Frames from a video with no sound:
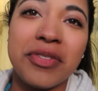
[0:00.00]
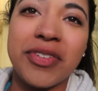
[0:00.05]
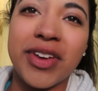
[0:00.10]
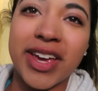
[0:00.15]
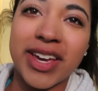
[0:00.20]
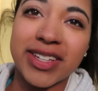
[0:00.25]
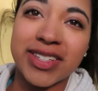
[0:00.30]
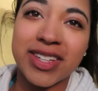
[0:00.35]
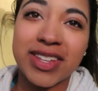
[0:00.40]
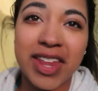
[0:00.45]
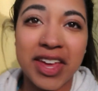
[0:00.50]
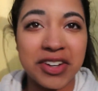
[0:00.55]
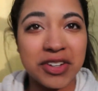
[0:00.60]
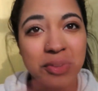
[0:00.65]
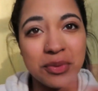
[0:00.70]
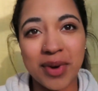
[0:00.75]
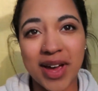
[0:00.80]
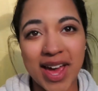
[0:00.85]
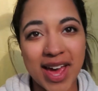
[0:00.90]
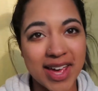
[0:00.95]
face and then
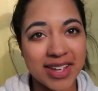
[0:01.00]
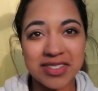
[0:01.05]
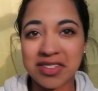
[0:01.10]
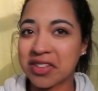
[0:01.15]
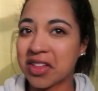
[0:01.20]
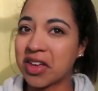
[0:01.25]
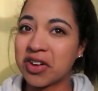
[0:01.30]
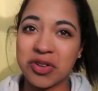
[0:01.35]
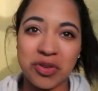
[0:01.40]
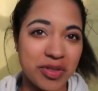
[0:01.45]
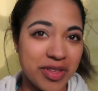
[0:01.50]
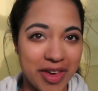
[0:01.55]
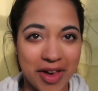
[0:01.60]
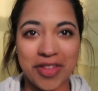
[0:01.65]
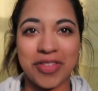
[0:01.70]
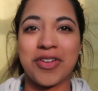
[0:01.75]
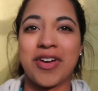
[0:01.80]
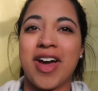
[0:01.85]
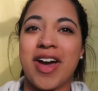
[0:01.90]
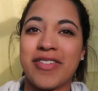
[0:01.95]
do my eyes and then do the
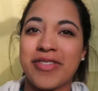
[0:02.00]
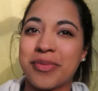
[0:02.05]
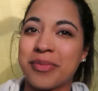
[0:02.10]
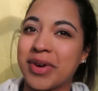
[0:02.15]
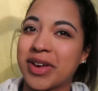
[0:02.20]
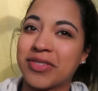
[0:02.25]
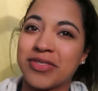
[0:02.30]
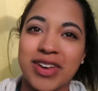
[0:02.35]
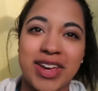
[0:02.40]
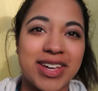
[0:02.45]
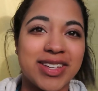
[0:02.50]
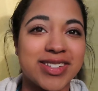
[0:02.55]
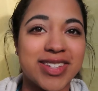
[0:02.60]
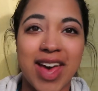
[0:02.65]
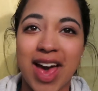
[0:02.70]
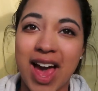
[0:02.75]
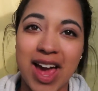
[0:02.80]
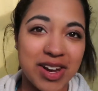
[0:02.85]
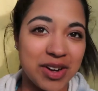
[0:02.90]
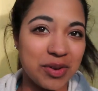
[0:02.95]
other half of my face.
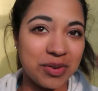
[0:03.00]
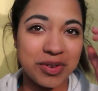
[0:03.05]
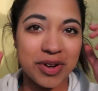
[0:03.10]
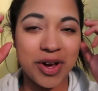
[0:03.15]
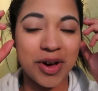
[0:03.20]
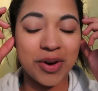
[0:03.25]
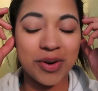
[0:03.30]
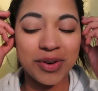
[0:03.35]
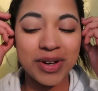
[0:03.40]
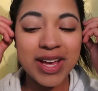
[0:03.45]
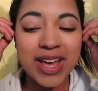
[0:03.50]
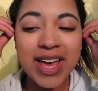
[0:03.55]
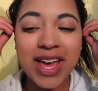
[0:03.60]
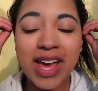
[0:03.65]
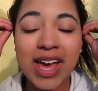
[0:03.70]
I don't know.